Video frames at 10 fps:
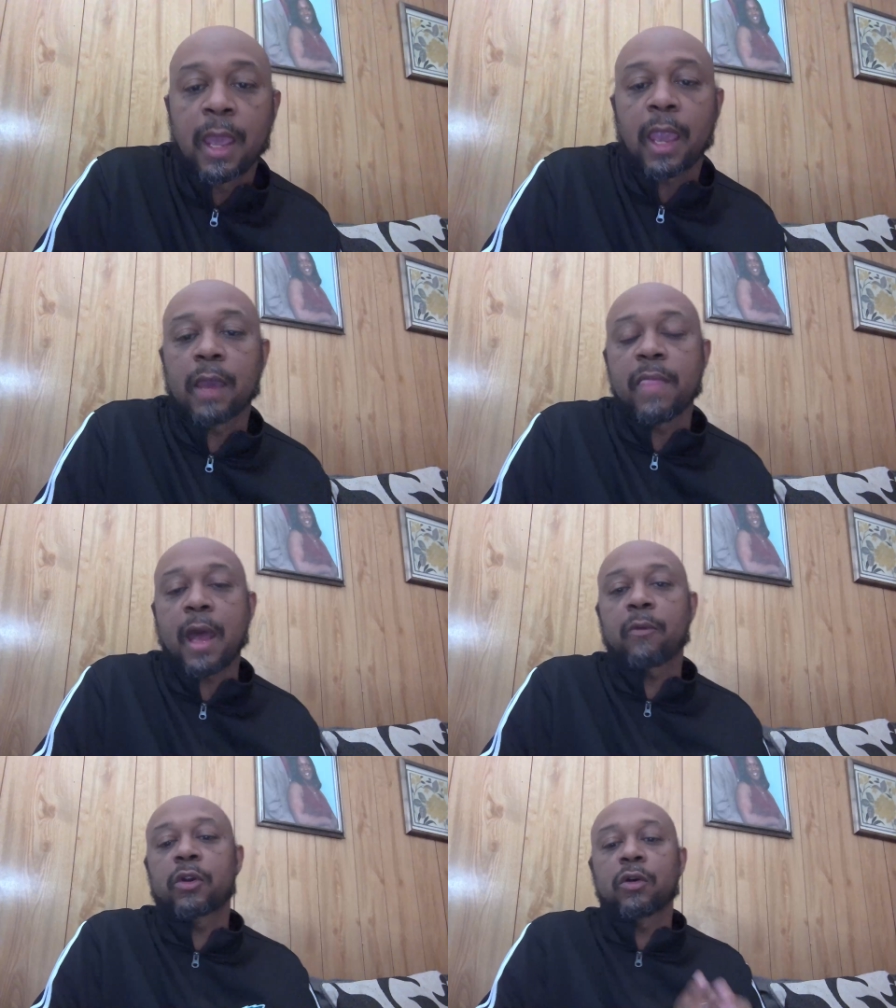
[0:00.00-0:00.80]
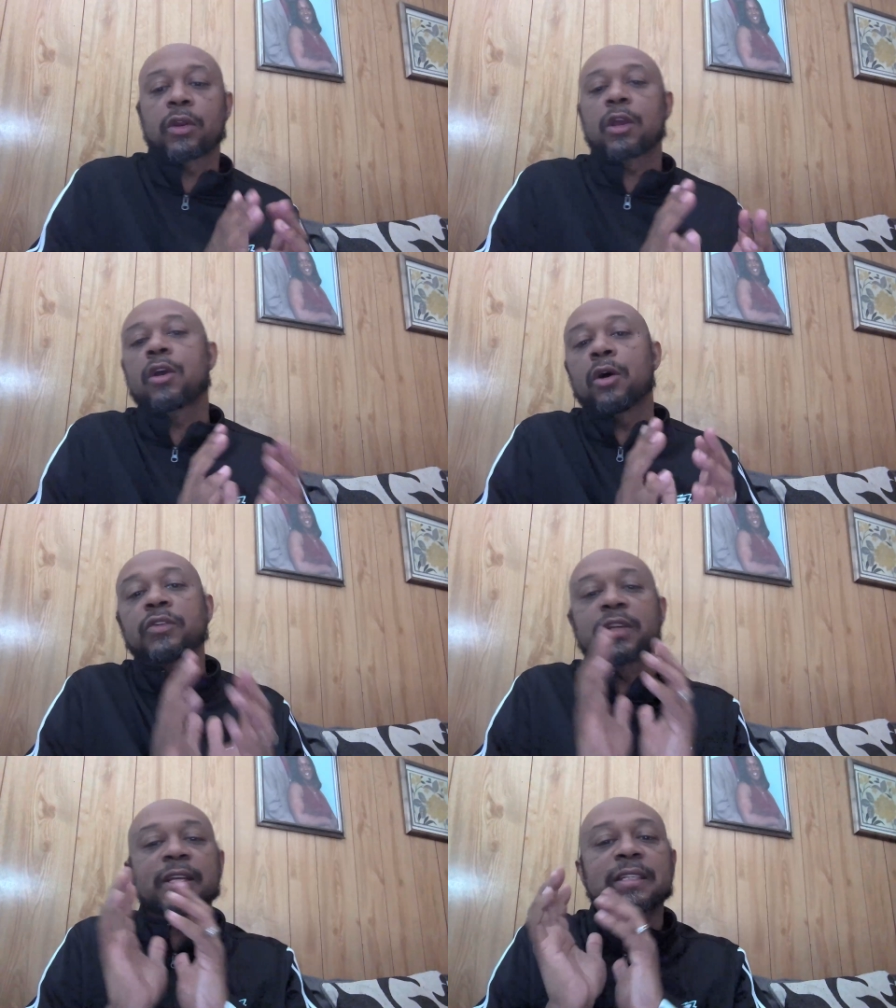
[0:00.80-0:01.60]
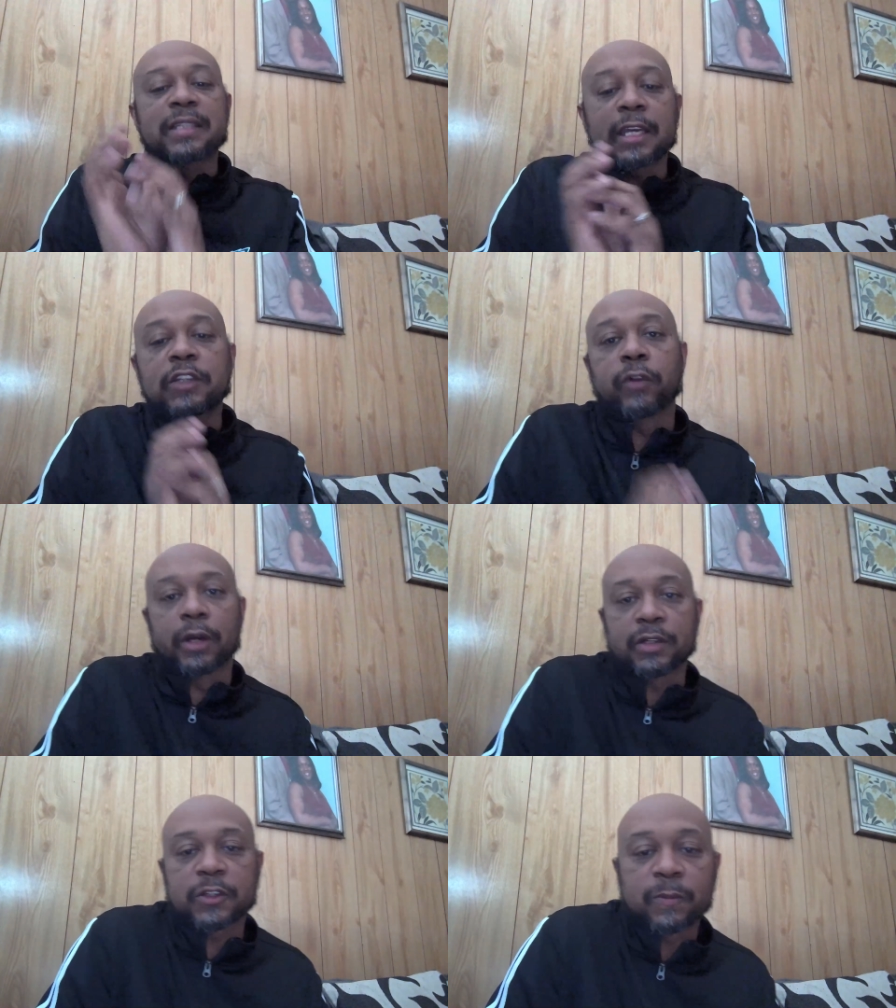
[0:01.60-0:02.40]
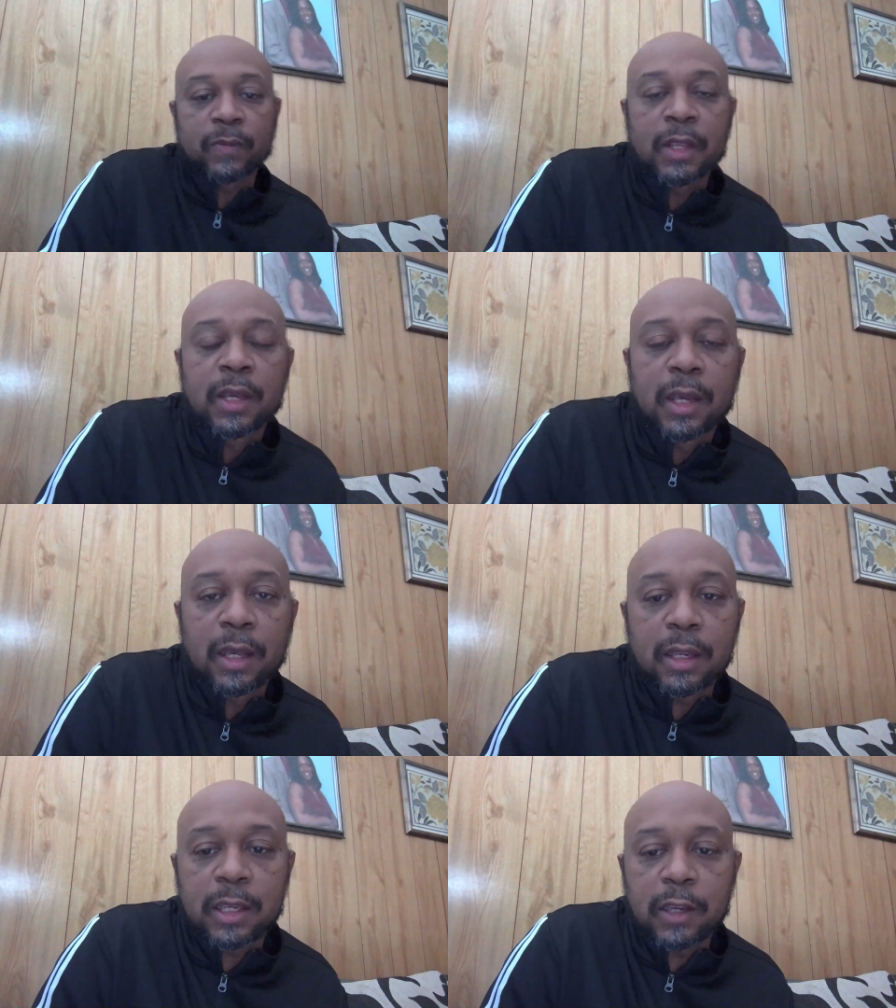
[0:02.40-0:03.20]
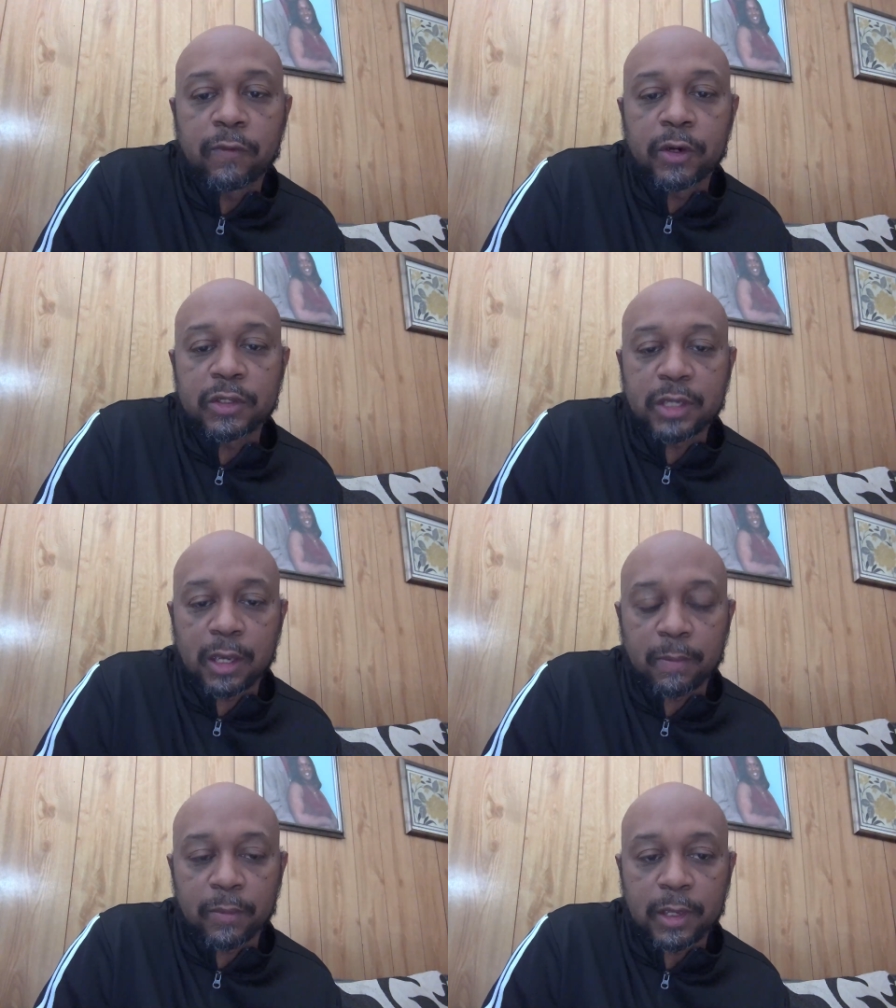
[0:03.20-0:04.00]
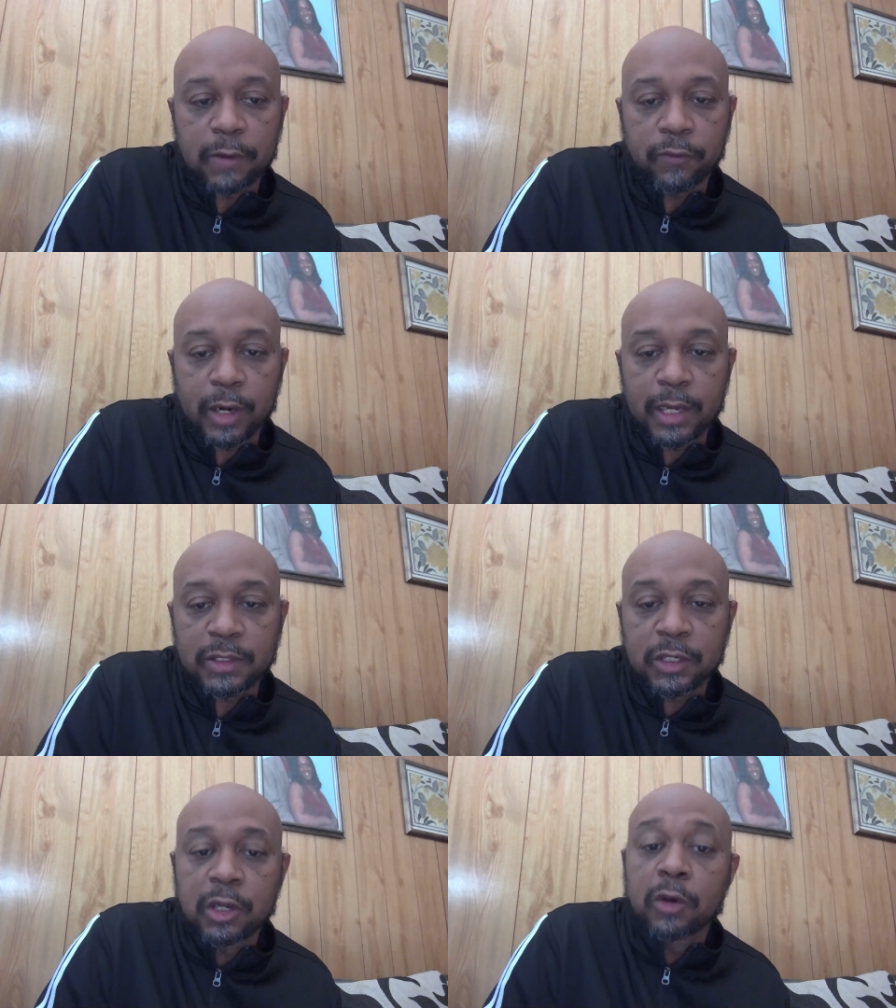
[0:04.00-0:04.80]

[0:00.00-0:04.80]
and now we're going to go to the sixth verse uh, key verse, um, key phrase,